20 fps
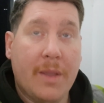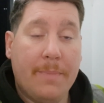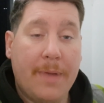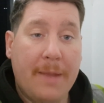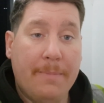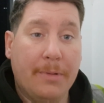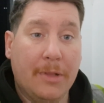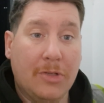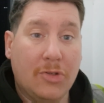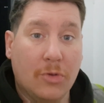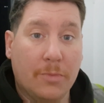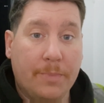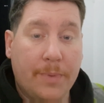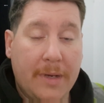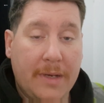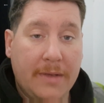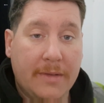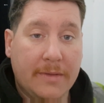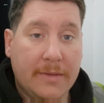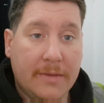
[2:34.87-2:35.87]
people are
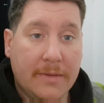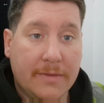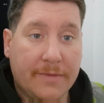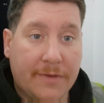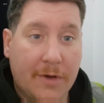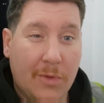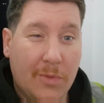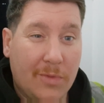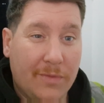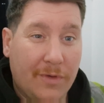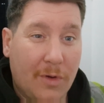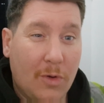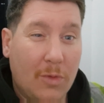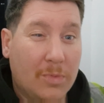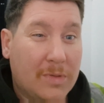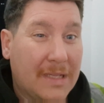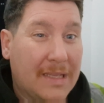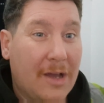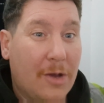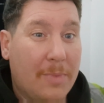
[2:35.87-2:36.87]
jumping through
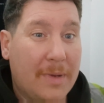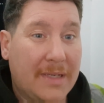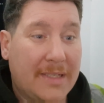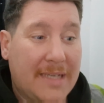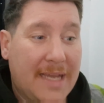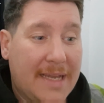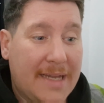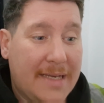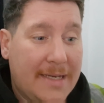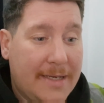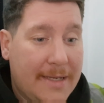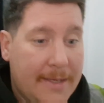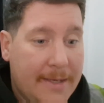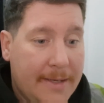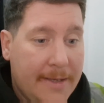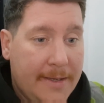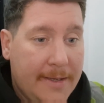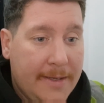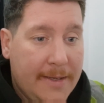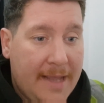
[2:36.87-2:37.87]
hoops a little bit, saying
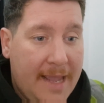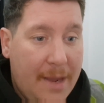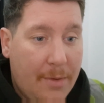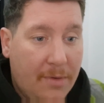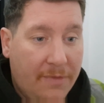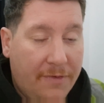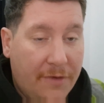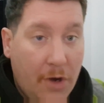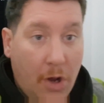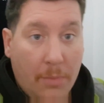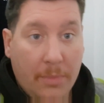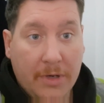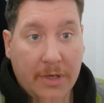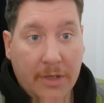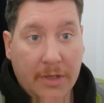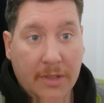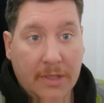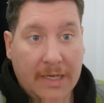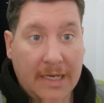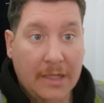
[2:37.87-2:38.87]
he was
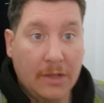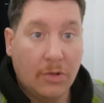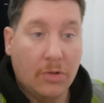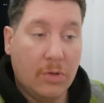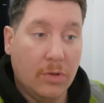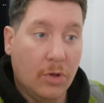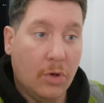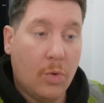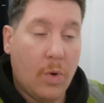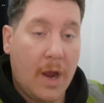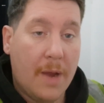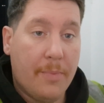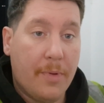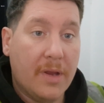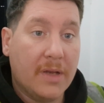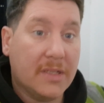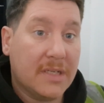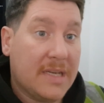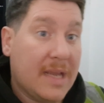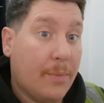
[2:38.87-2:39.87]
phenomenal and look what he
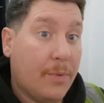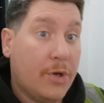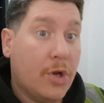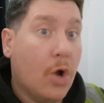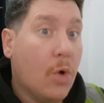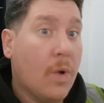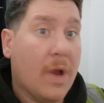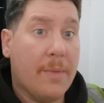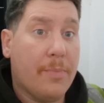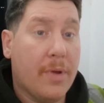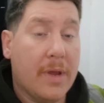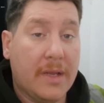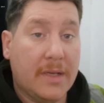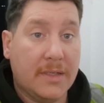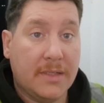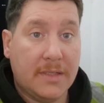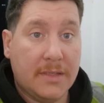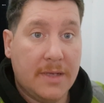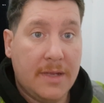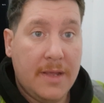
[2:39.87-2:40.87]
brings, and yeah, we know what he
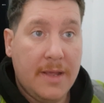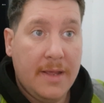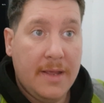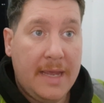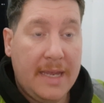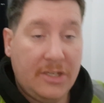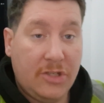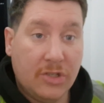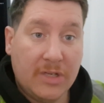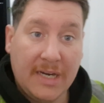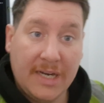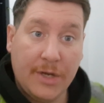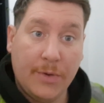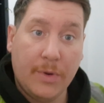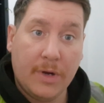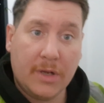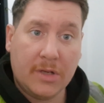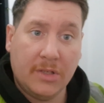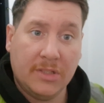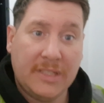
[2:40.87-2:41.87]
brings. It's just, can he do
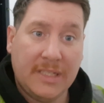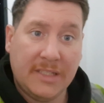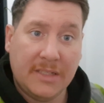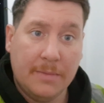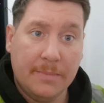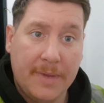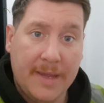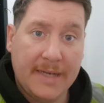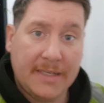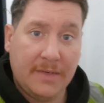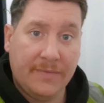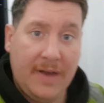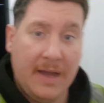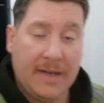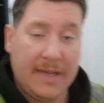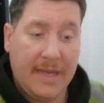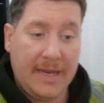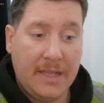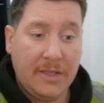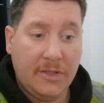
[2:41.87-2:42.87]
it on a consistent basis
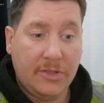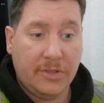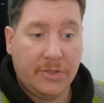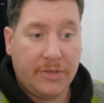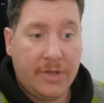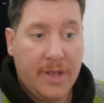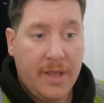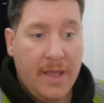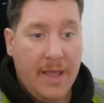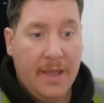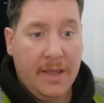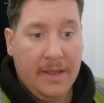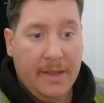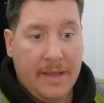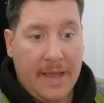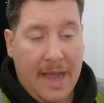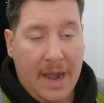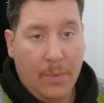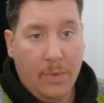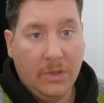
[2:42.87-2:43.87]
without getting injured?
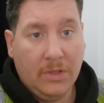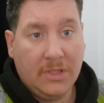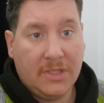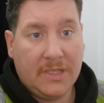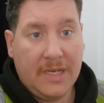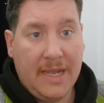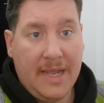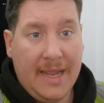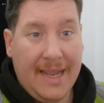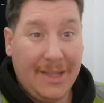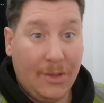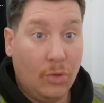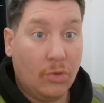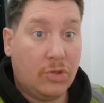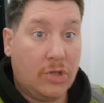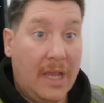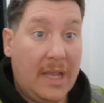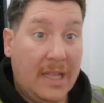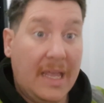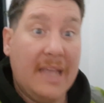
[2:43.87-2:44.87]
I will say he
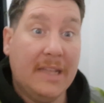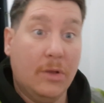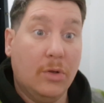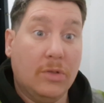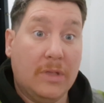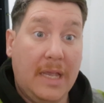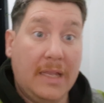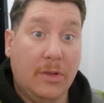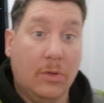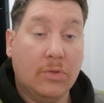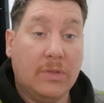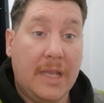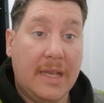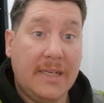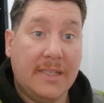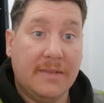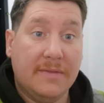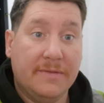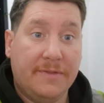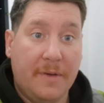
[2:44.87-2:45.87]
looked
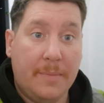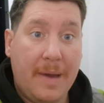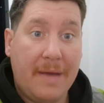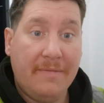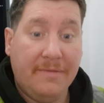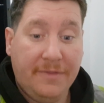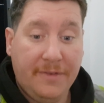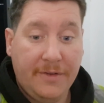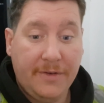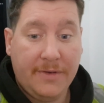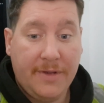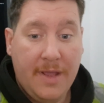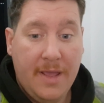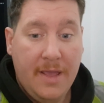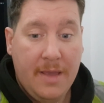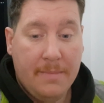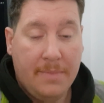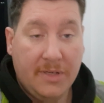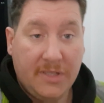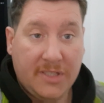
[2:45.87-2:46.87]
decent for Bamford,
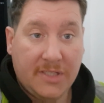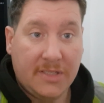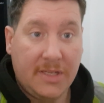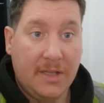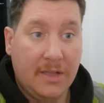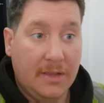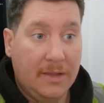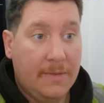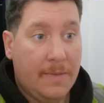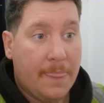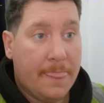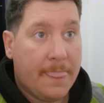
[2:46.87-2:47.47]
but still,